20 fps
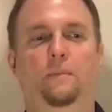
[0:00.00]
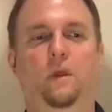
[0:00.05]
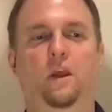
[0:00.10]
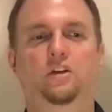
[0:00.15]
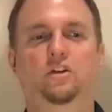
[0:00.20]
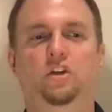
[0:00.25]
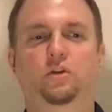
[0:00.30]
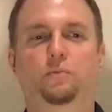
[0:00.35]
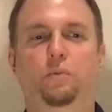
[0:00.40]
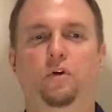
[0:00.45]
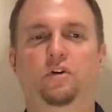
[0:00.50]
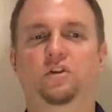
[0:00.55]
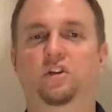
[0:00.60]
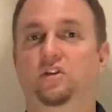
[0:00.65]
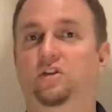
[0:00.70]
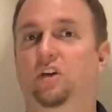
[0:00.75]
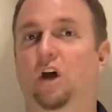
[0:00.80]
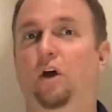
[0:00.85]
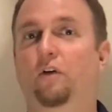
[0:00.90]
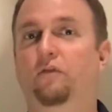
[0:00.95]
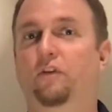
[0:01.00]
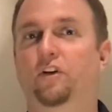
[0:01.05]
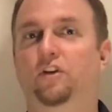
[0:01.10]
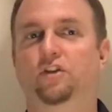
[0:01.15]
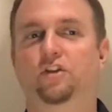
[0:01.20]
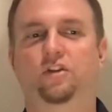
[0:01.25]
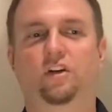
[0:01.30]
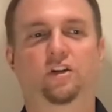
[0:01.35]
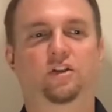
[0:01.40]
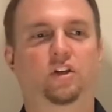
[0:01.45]
Is this person
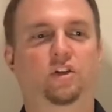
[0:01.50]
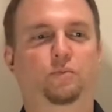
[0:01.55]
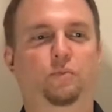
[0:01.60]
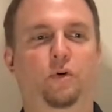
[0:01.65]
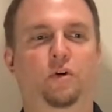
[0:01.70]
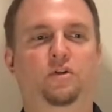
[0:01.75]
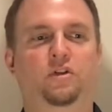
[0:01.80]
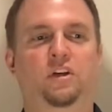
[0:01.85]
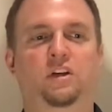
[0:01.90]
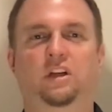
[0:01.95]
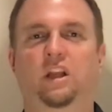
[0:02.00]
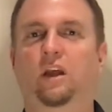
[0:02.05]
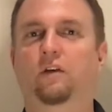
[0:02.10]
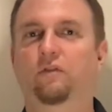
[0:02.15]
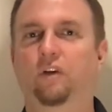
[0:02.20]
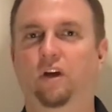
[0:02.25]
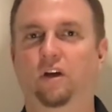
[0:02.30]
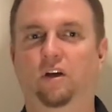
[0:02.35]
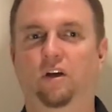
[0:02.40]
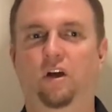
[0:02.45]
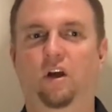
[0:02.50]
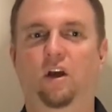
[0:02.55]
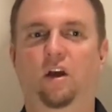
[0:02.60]
selfish? Is this person giving?